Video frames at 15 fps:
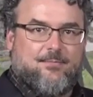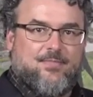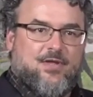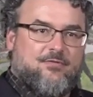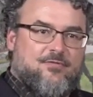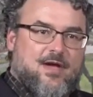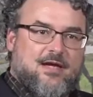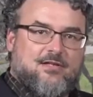
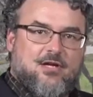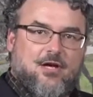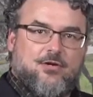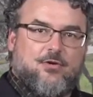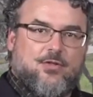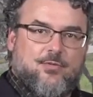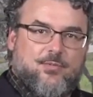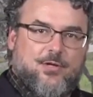In fact,
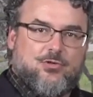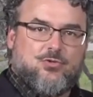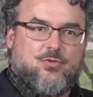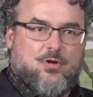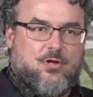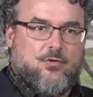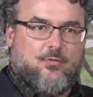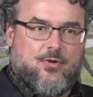under the pinch
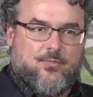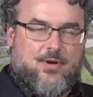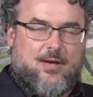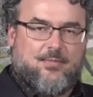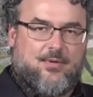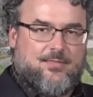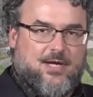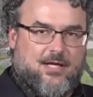roller would
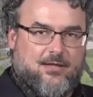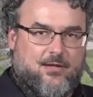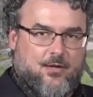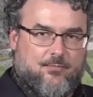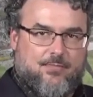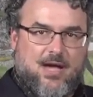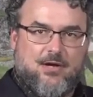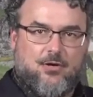probably be a
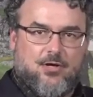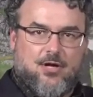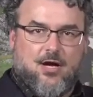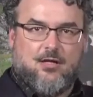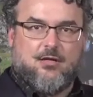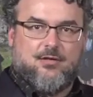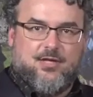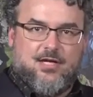little better
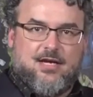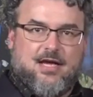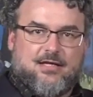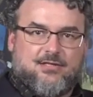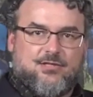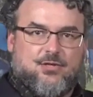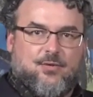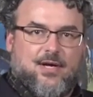color than
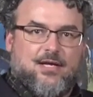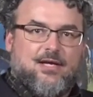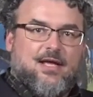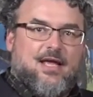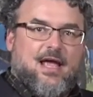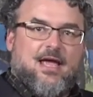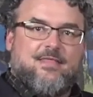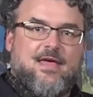next to it.
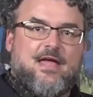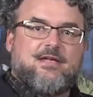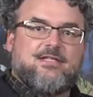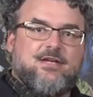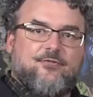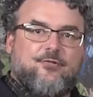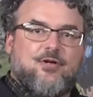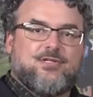And that
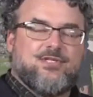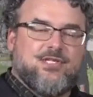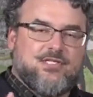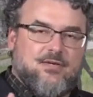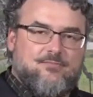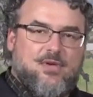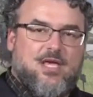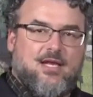difference
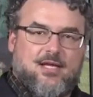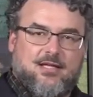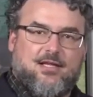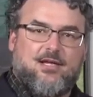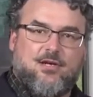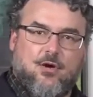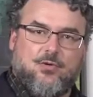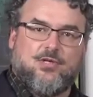is
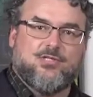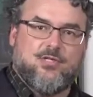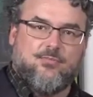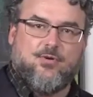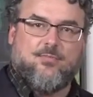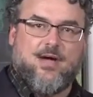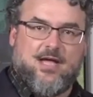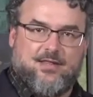immediately
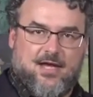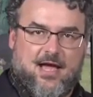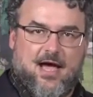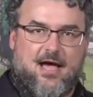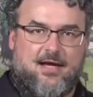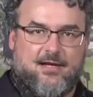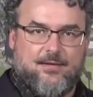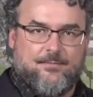noticeable by the
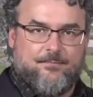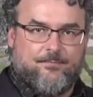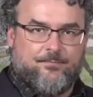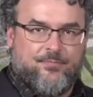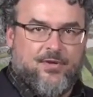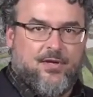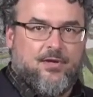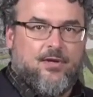eye.
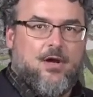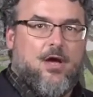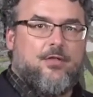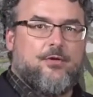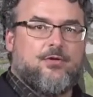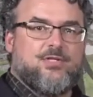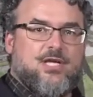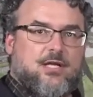
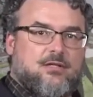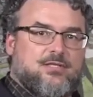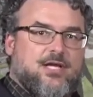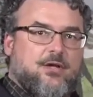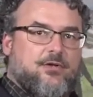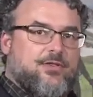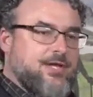Other telltale